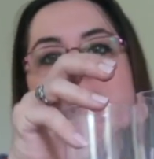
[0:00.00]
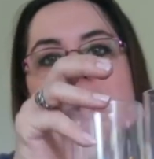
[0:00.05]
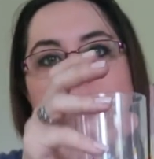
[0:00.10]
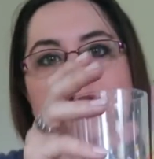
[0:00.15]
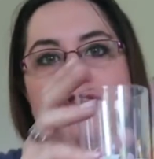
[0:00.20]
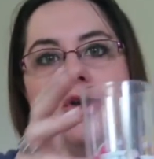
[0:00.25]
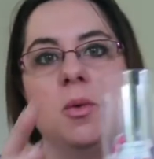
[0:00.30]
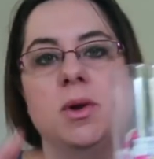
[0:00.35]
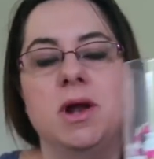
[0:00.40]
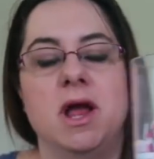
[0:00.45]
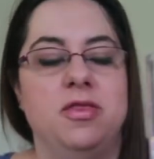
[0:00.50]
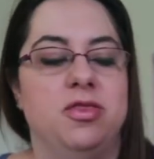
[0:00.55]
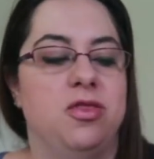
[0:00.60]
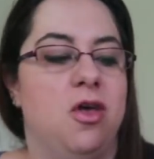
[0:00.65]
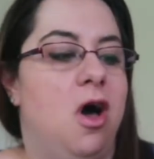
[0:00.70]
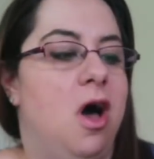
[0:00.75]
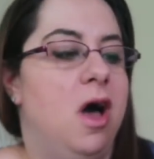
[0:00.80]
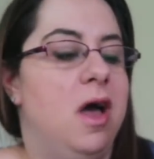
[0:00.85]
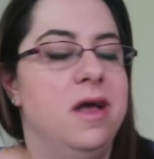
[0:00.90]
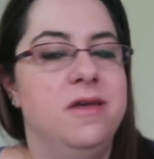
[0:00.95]
And so what I
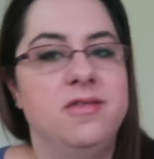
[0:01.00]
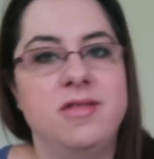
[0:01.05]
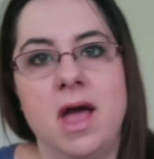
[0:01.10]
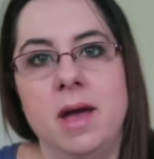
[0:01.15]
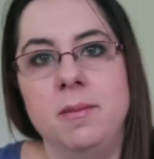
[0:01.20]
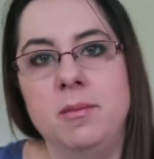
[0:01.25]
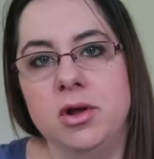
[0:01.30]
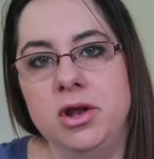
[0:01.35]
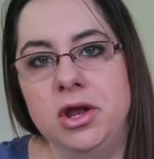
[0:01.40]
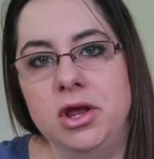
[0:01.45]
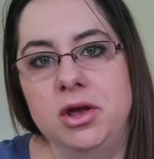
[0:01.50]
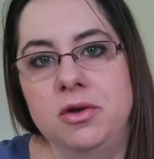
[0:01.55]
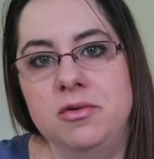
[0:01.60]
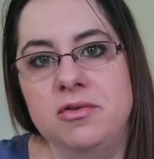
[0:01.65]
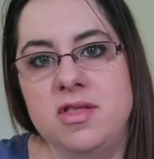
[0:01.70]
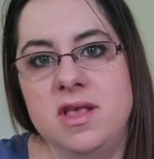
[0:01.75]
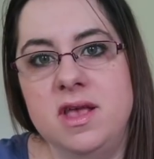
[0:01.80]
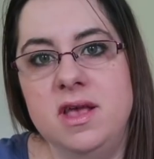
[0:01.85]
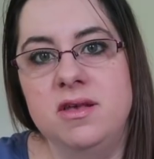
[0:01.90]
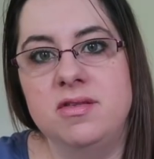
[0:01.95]
thought is that I'm going to
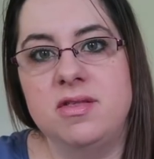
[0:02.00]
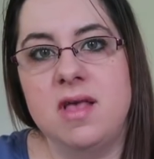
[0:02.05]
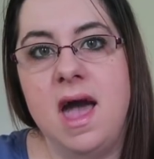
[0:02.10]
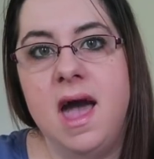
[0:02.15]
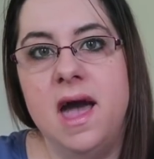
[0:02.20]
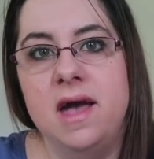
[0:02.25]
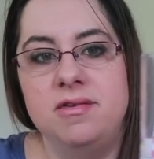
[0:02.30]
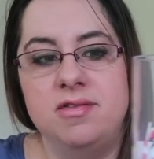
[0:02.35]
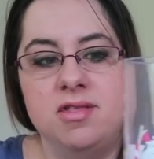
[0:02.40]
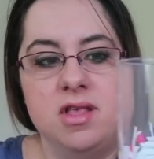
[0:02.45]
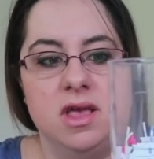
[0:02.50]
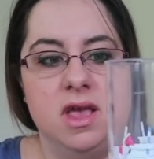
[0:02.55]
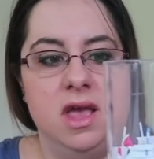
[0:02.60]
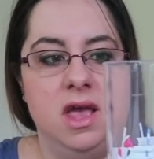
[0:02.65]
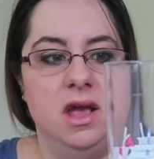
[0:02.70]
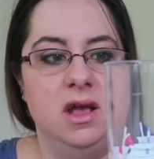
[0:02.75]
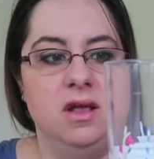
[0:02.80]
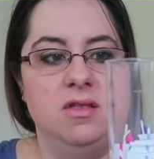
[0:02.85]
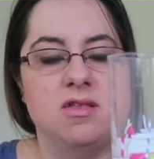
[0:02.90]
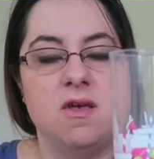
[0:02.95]
use these as the
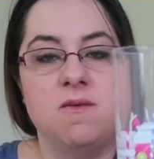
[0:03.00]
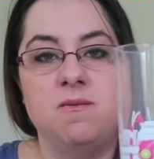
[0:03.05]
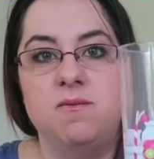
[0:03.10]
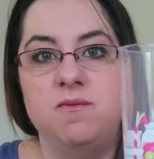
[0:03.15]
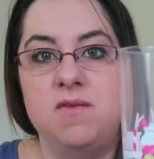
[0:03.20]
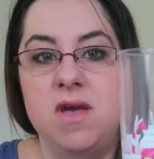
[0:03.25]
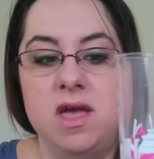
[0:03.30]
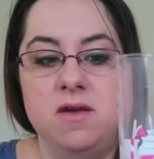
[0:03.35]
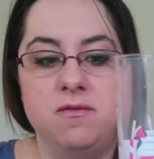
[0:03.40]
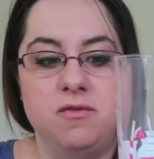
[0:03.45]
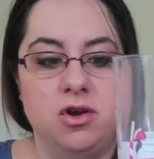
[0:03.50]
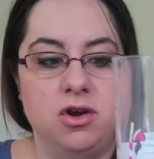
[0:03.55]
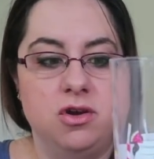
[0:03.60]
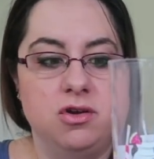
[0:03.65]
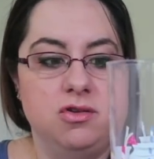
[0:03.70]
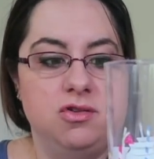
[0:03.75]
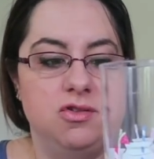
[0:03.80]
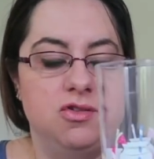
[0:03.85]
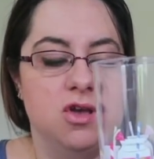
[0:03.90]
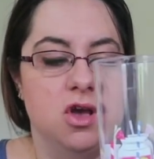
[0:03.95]
kids'
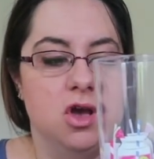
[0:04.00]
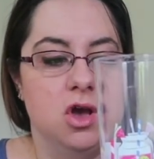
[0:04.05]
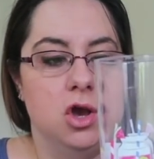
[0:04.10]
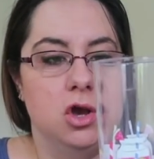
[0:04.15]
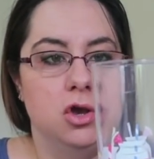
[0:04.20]
favors.